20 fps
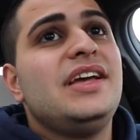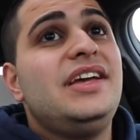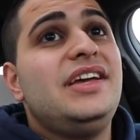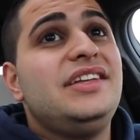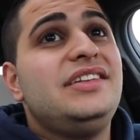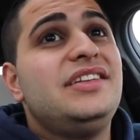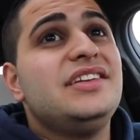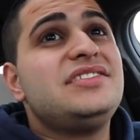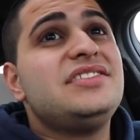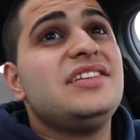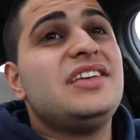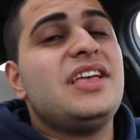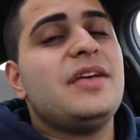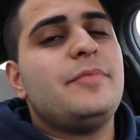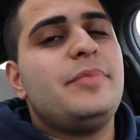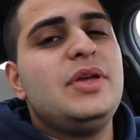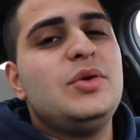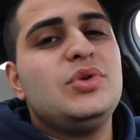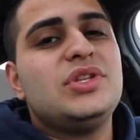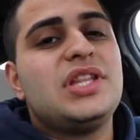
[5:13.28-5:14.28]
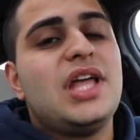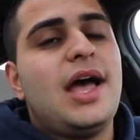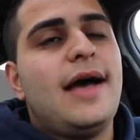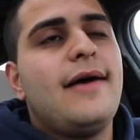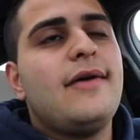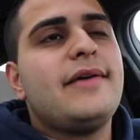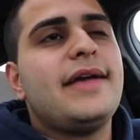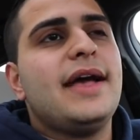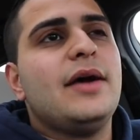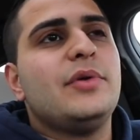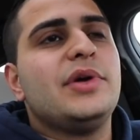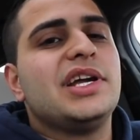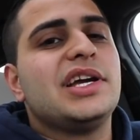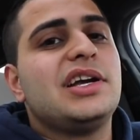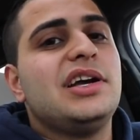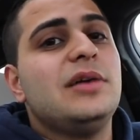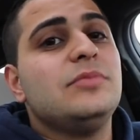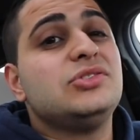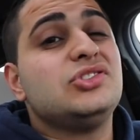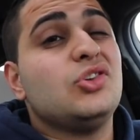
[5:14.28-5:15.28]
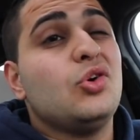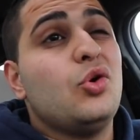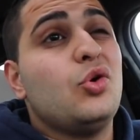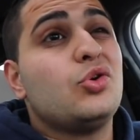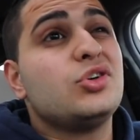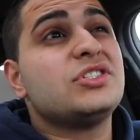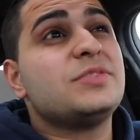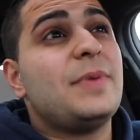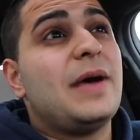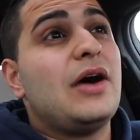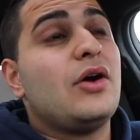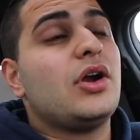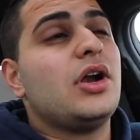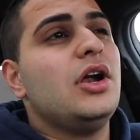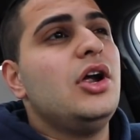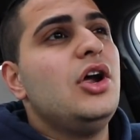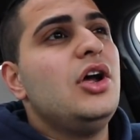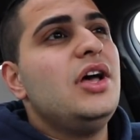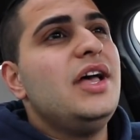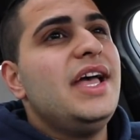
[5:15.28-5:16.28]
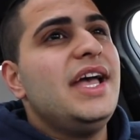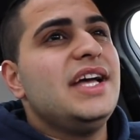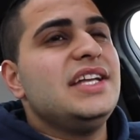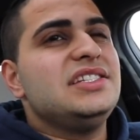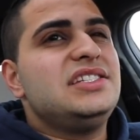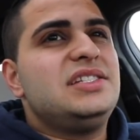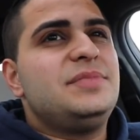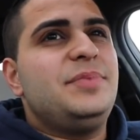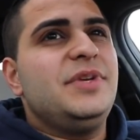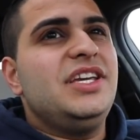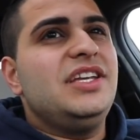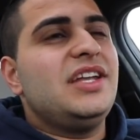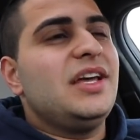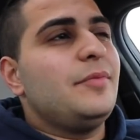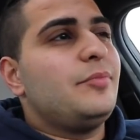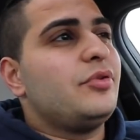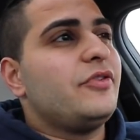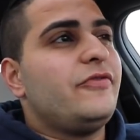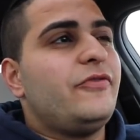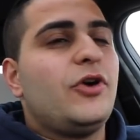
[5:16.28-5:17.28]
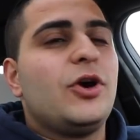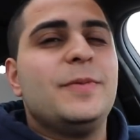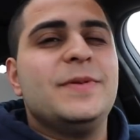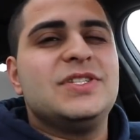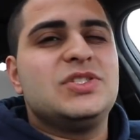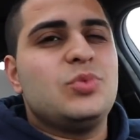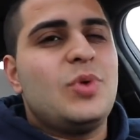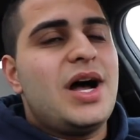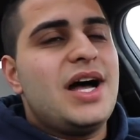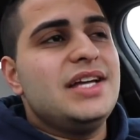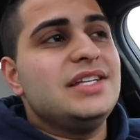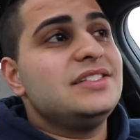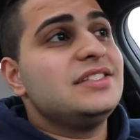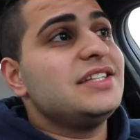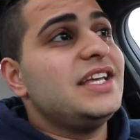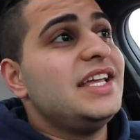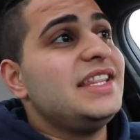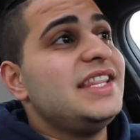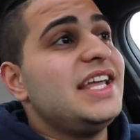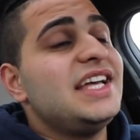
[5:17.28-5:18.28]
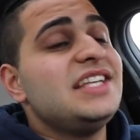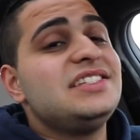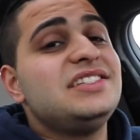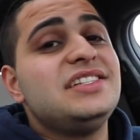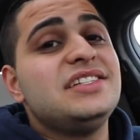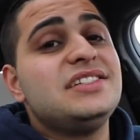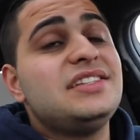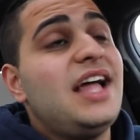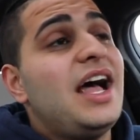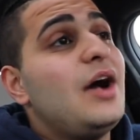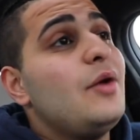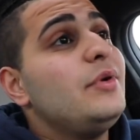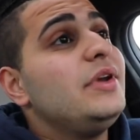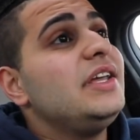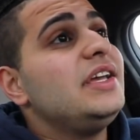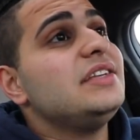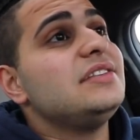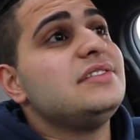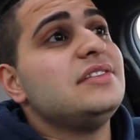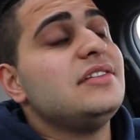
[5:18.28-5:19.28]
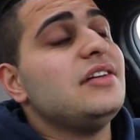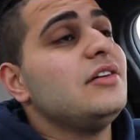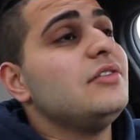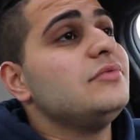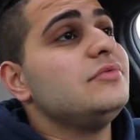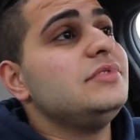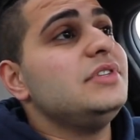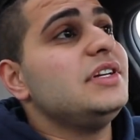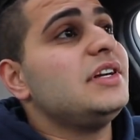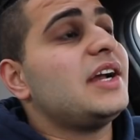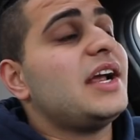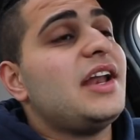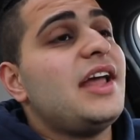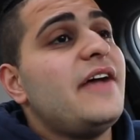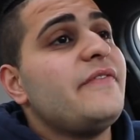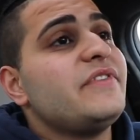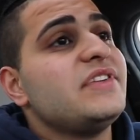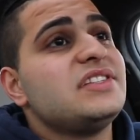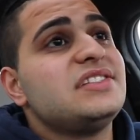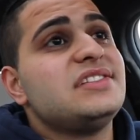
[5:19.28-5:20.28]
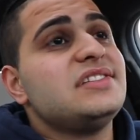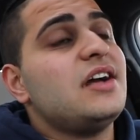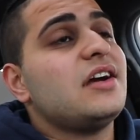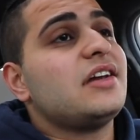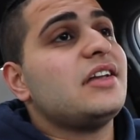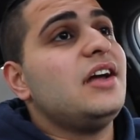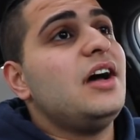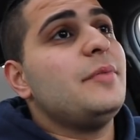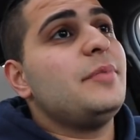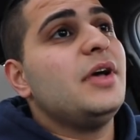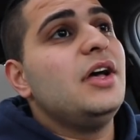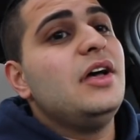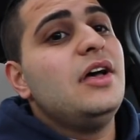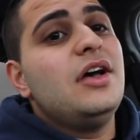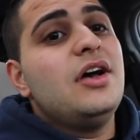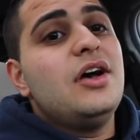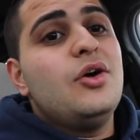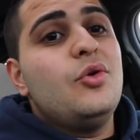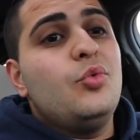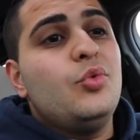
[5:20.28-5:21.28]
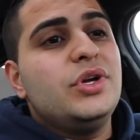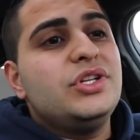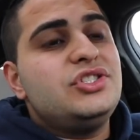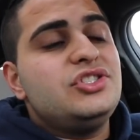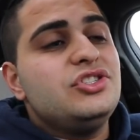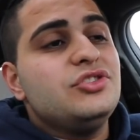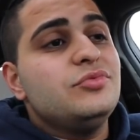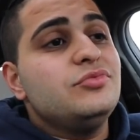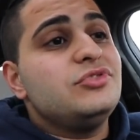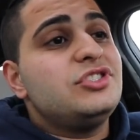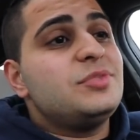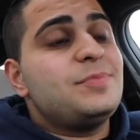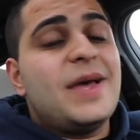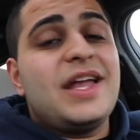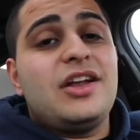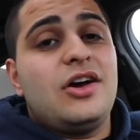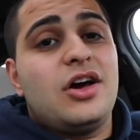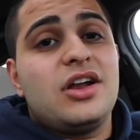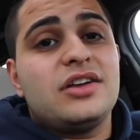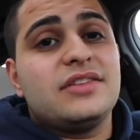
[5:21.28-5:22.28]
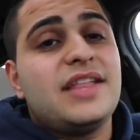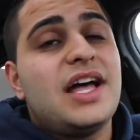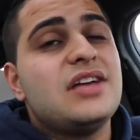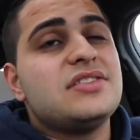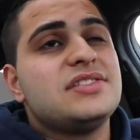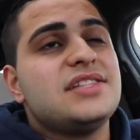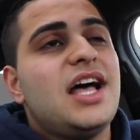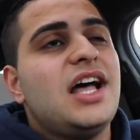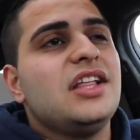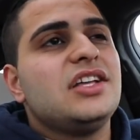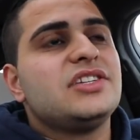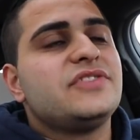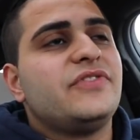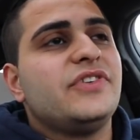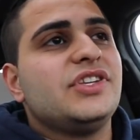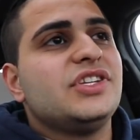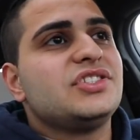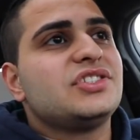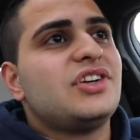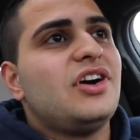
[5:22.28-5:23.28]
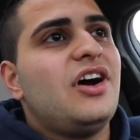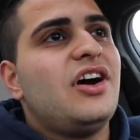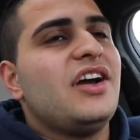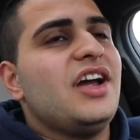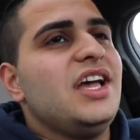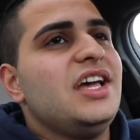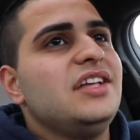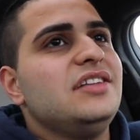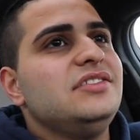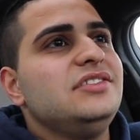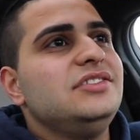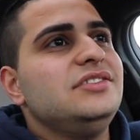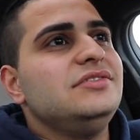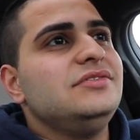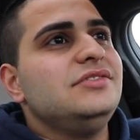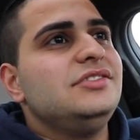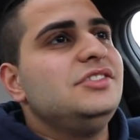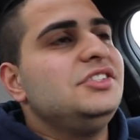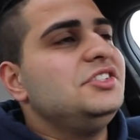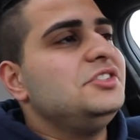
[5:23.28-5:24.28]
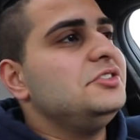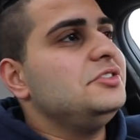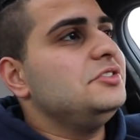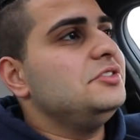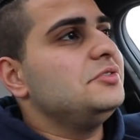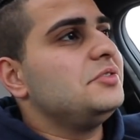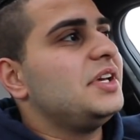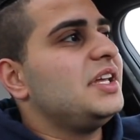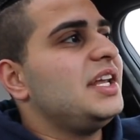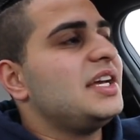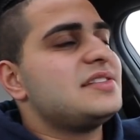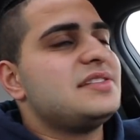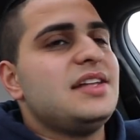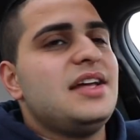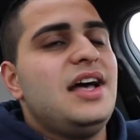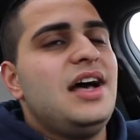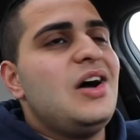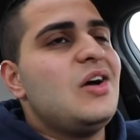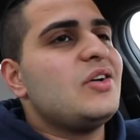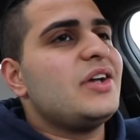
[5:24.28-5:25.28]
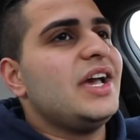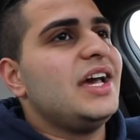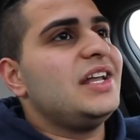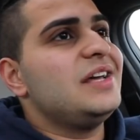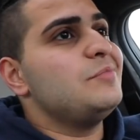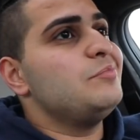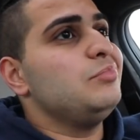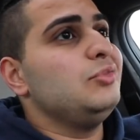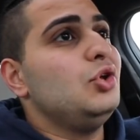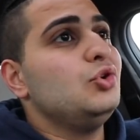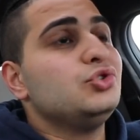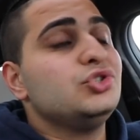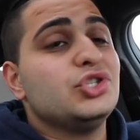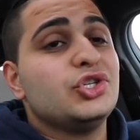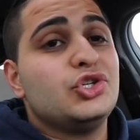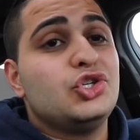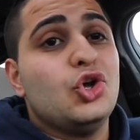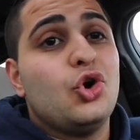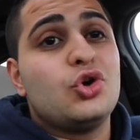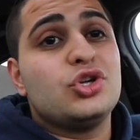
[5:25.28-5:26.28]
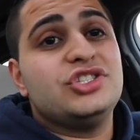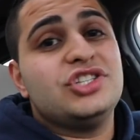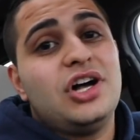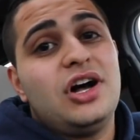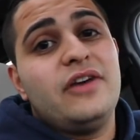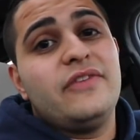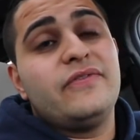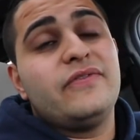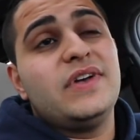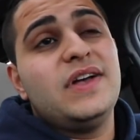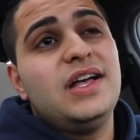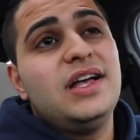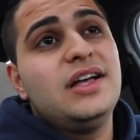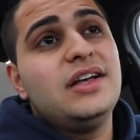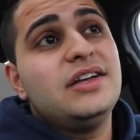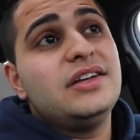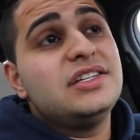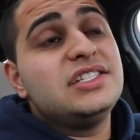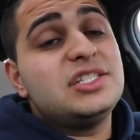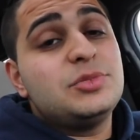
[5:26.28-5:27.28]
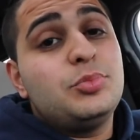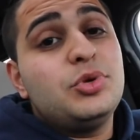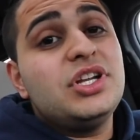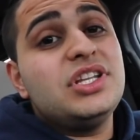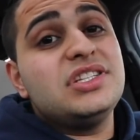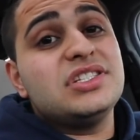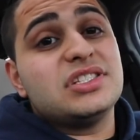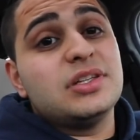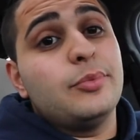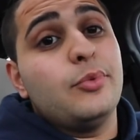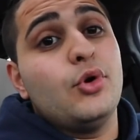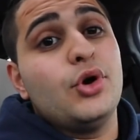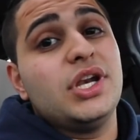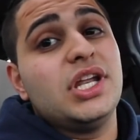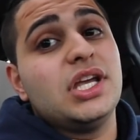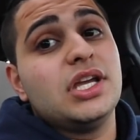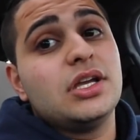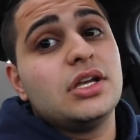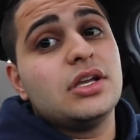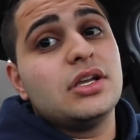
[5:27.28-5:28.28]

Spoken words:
it doesn't compete with the Hellcat when it comes to horsepower and speed and performance wise. And that's just how it is. You know, you're gonna have to suck it up once you spend $100,000 for this car and you get next to a Hellcat and it blows your doors off. It's pretty disappointing.